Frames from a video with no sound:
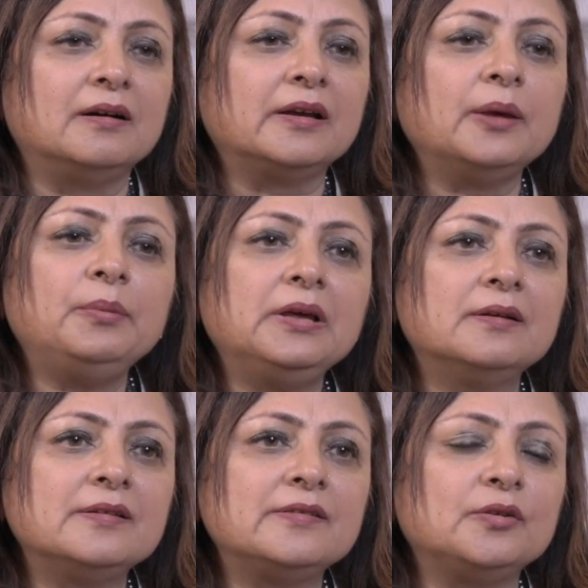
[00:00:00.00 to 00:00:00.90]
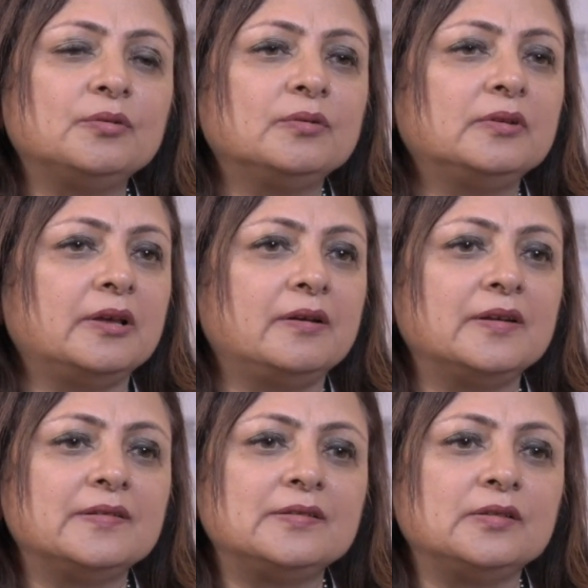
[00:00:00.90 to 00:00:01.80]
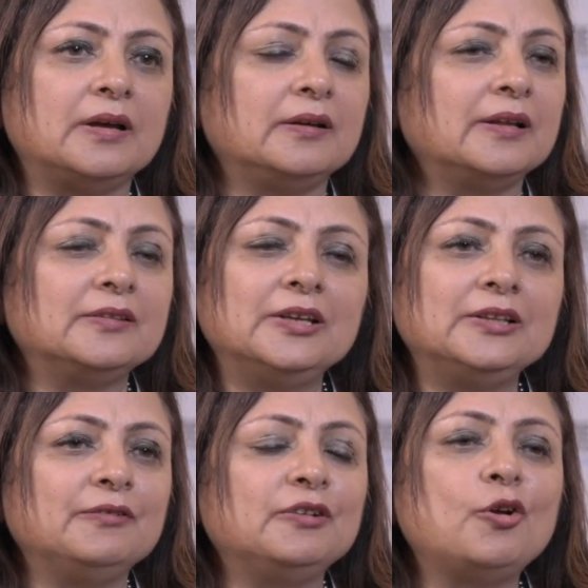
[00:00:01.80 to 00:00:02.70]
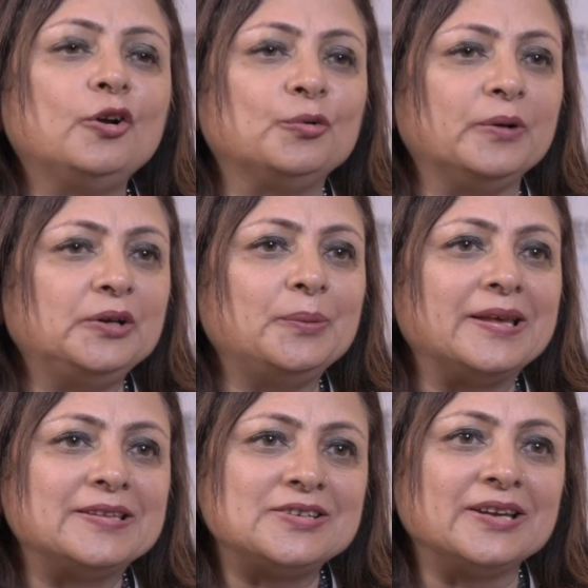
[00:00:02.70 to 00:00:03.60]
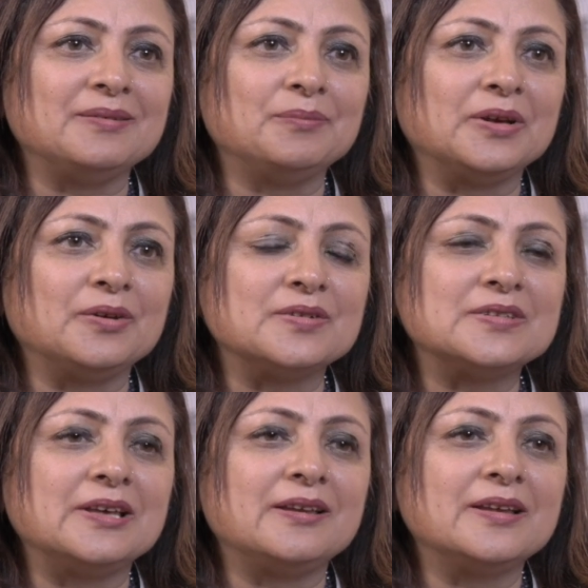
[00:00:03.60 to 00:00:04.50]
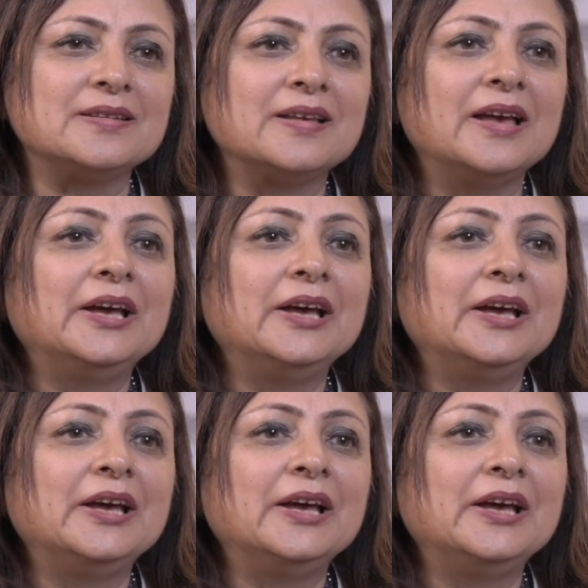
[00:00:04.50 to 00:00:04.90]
Chemicals, there is nothing, they will not going to extinct, because there is